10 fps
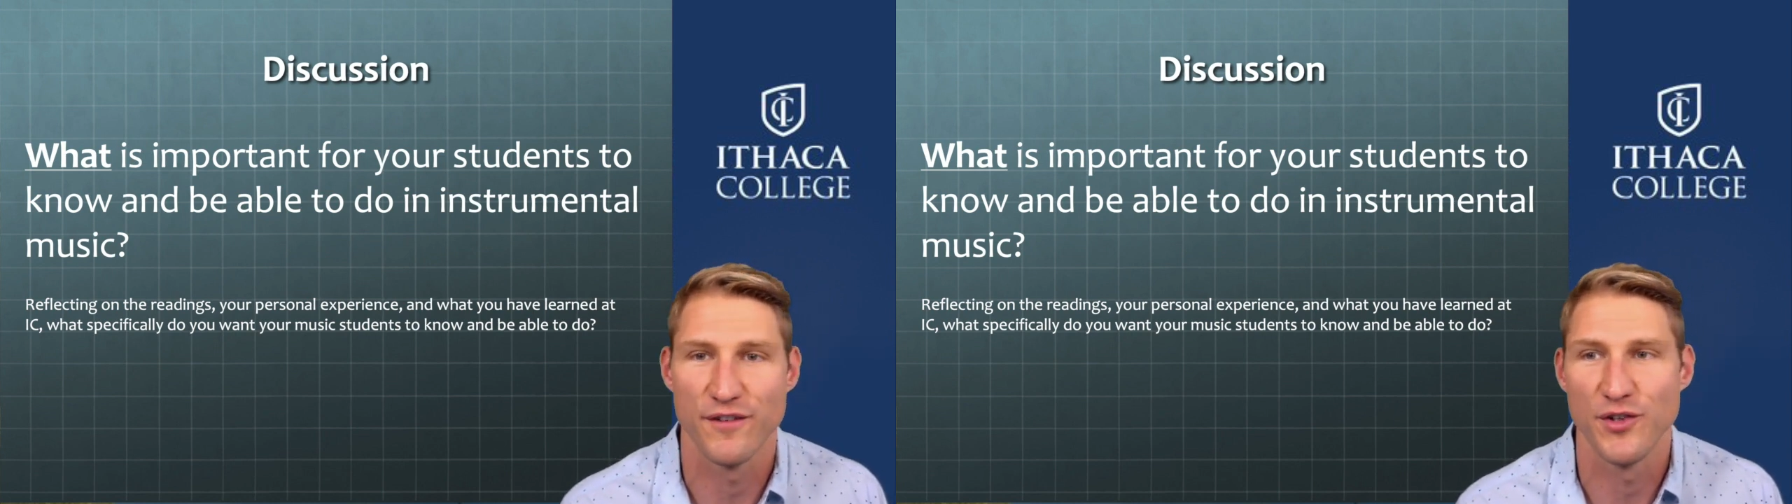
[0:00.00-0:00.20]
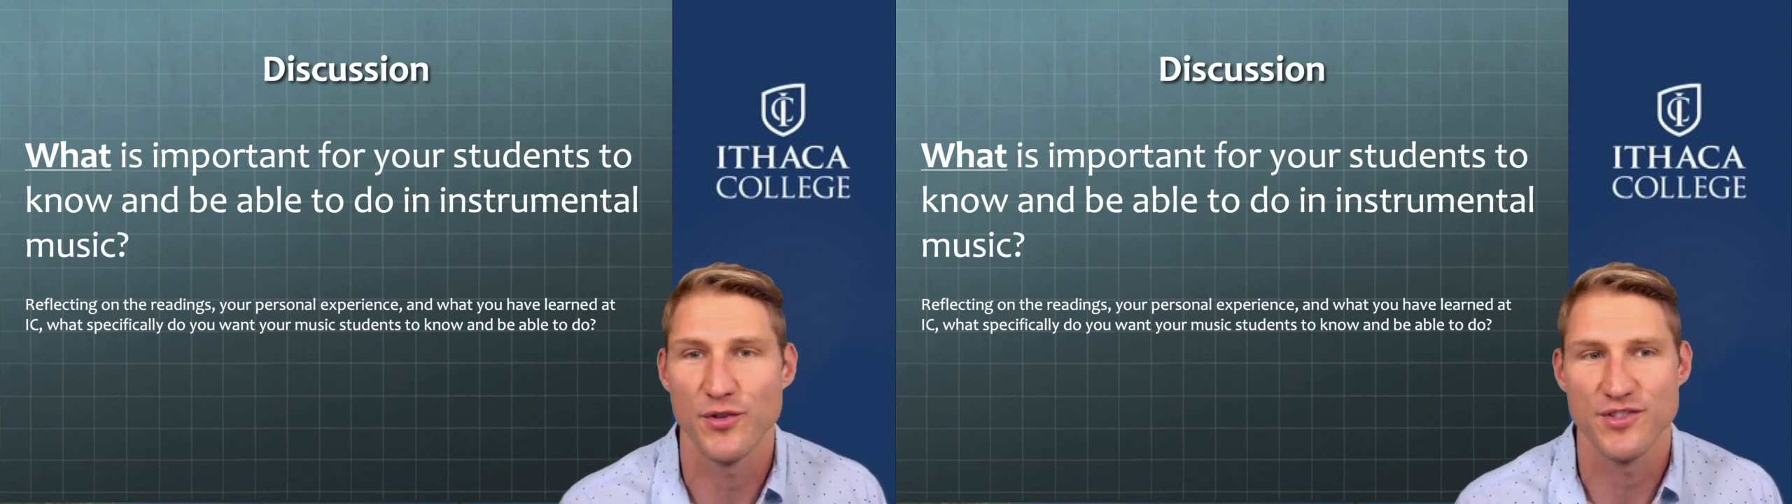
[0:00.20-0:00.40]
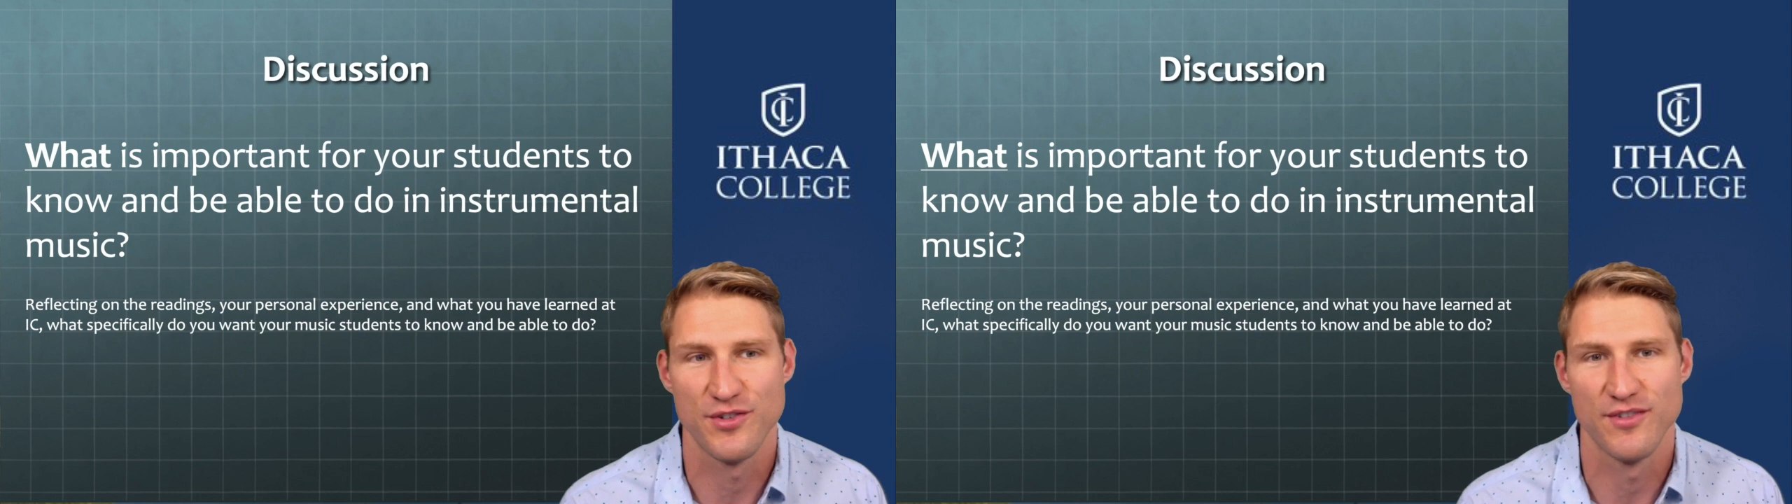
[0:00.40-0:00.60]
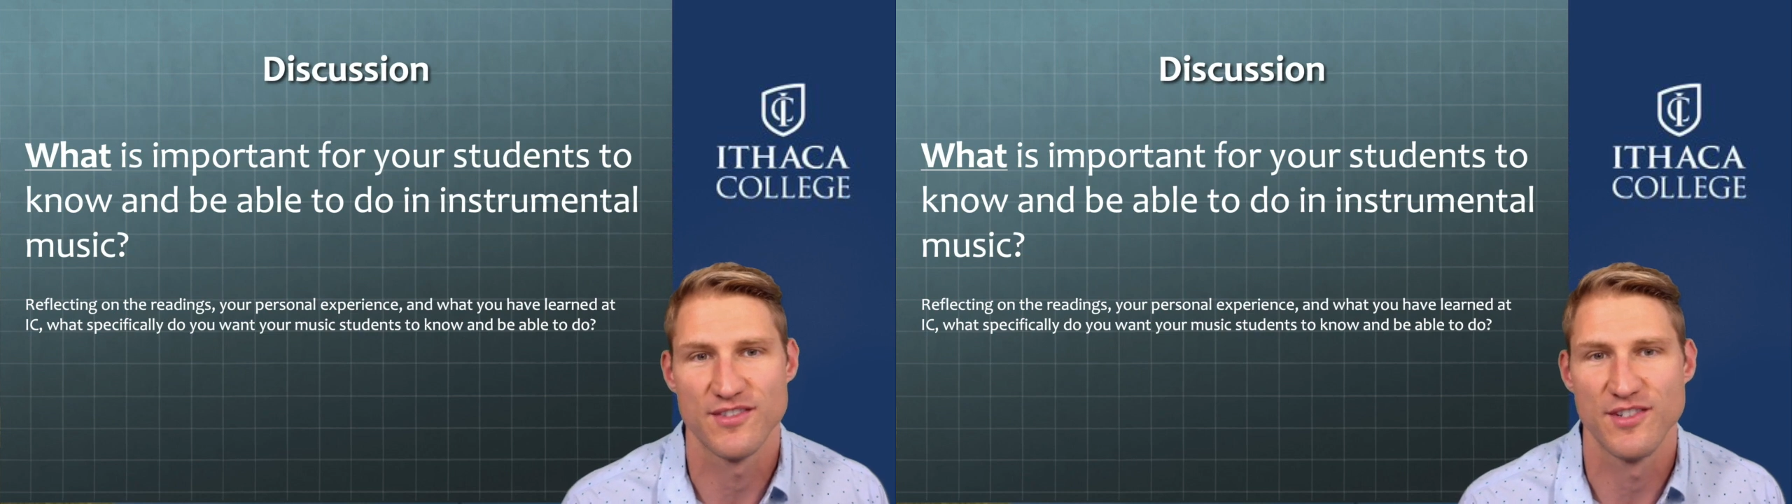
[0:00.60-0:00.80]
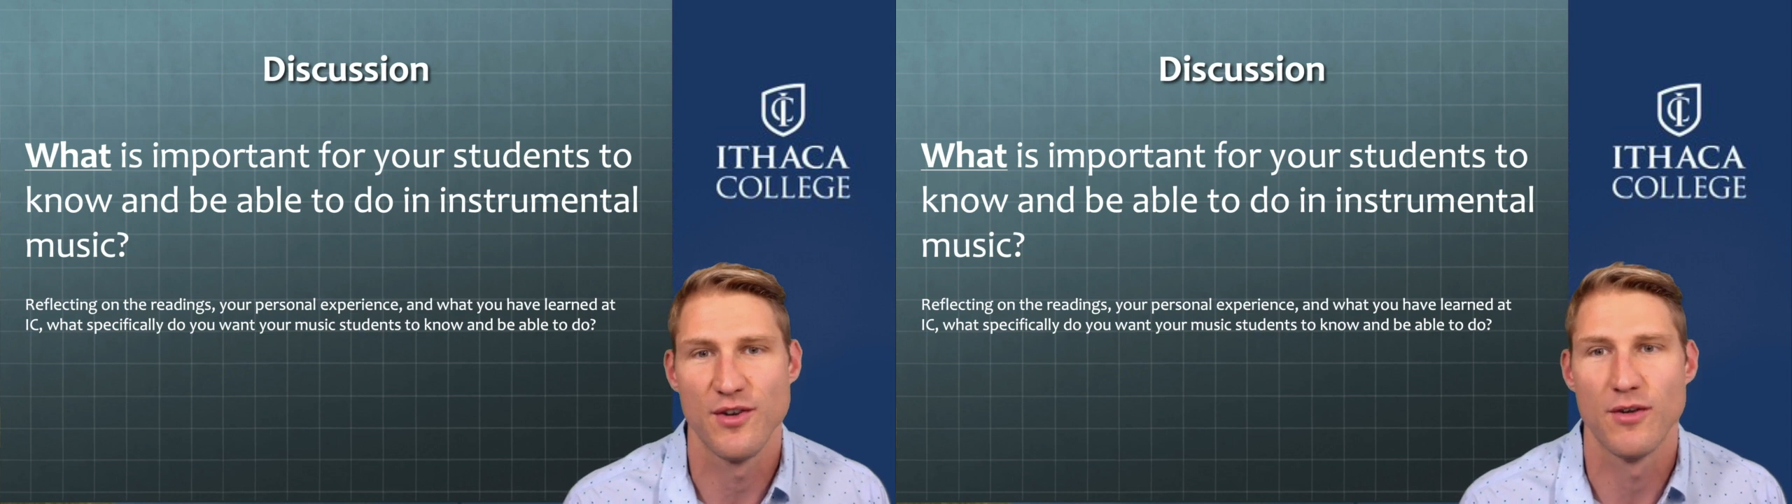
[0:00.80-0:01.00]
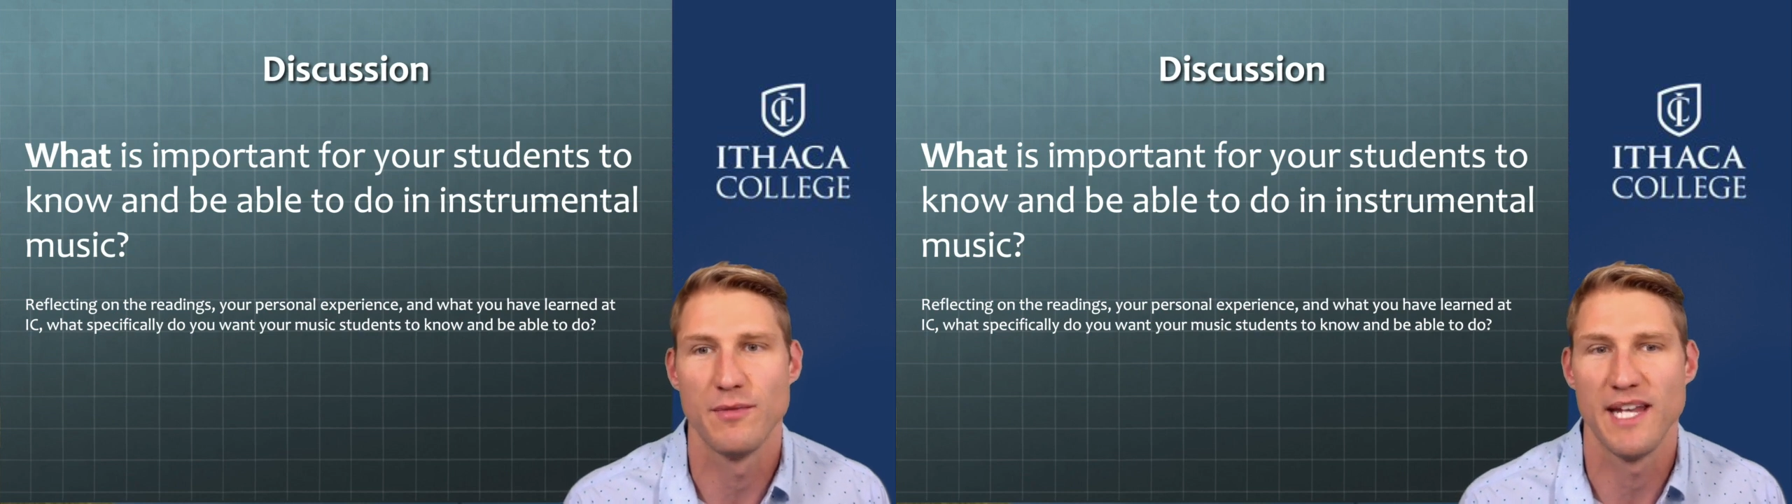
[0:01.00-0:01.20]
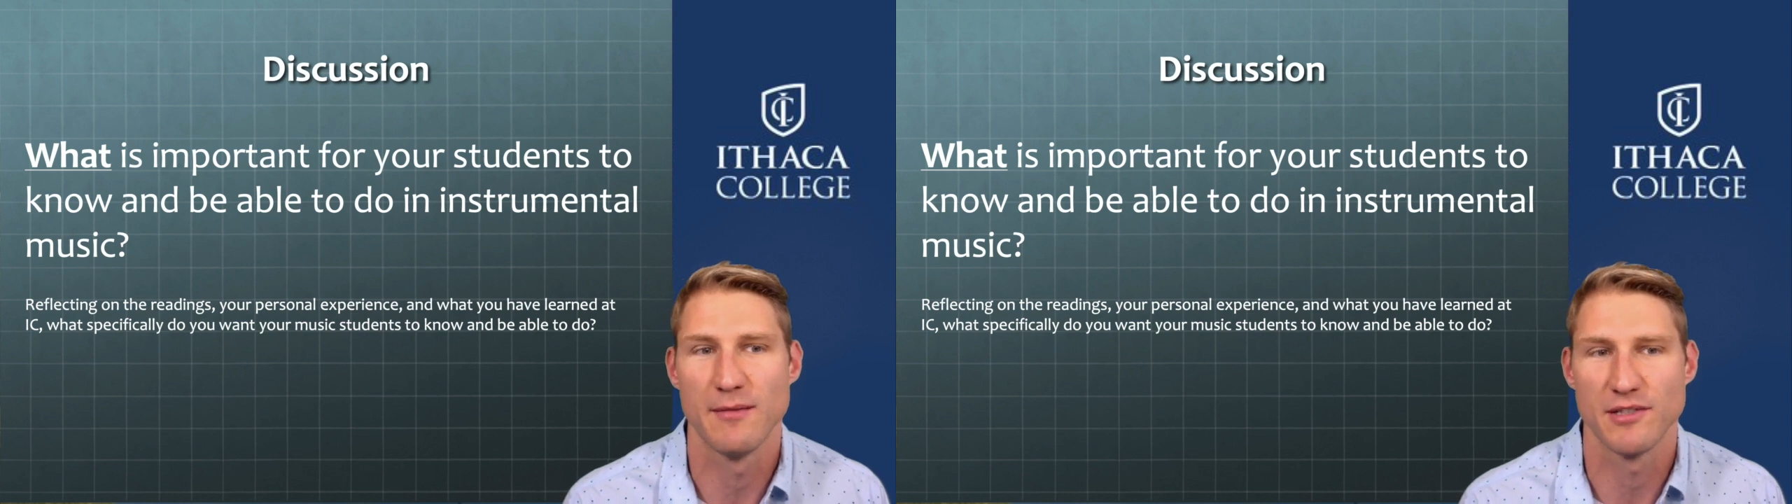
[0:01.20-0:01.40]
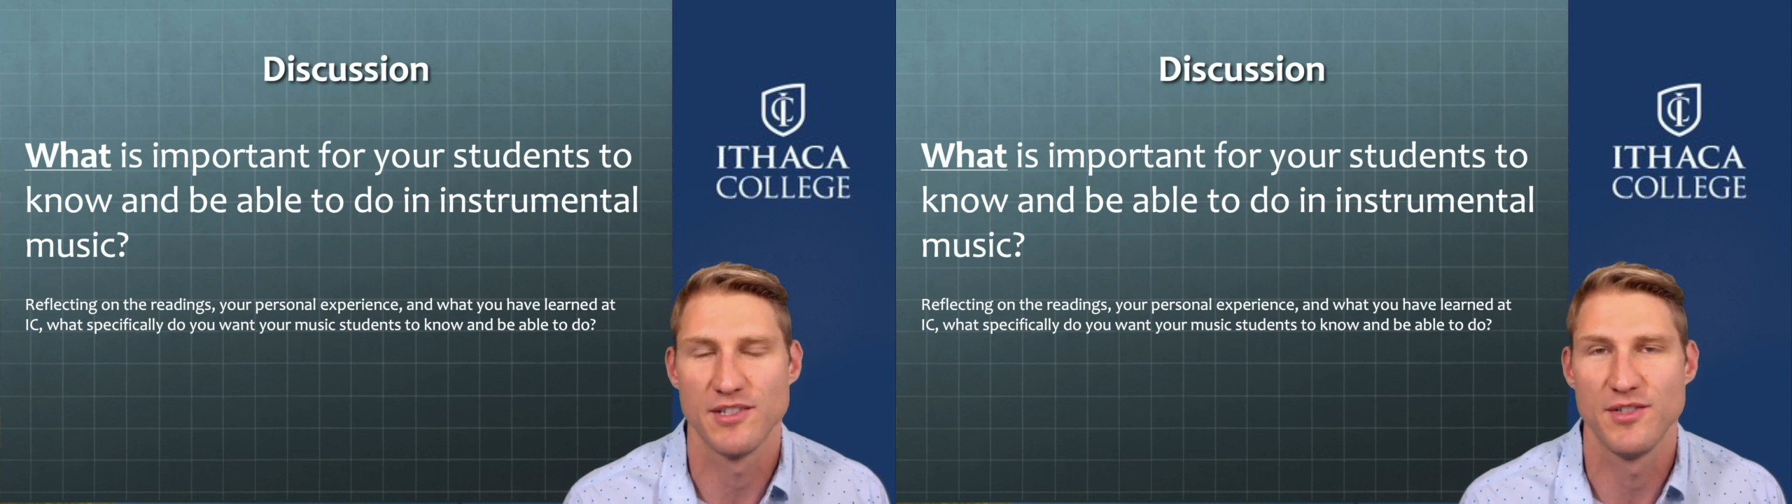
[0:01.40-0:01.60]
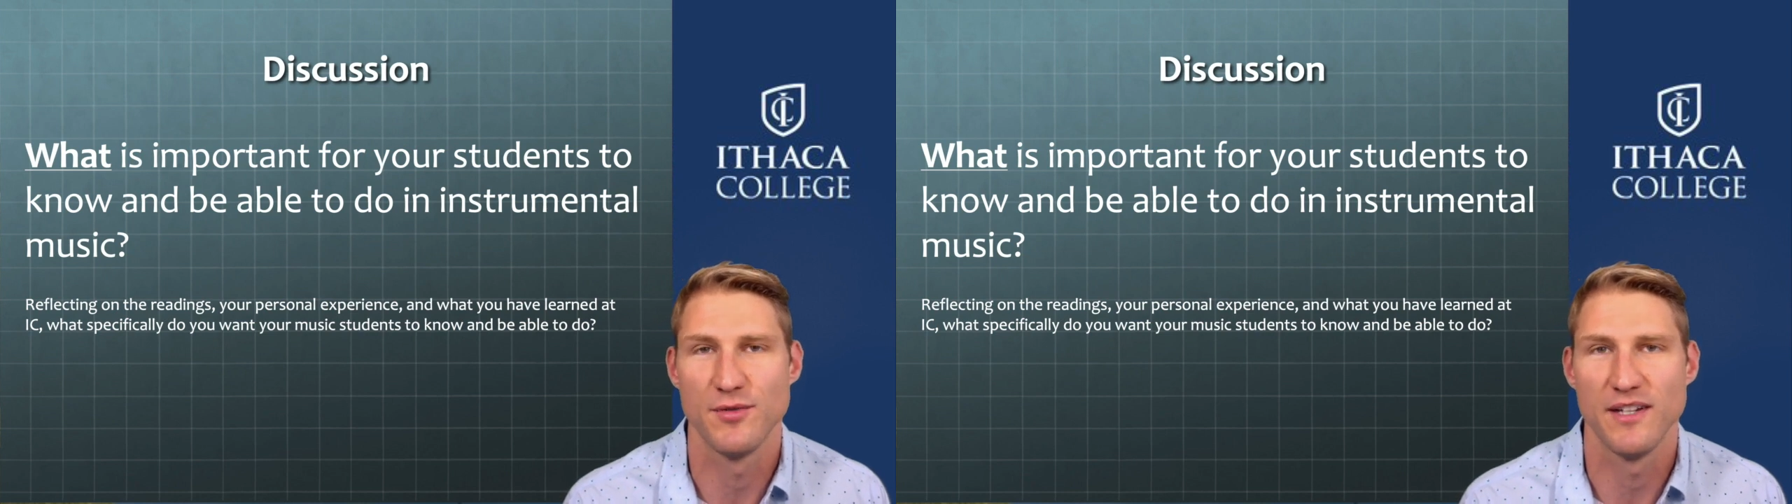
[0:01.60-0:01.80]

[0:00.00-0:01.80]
your students to know and be able to do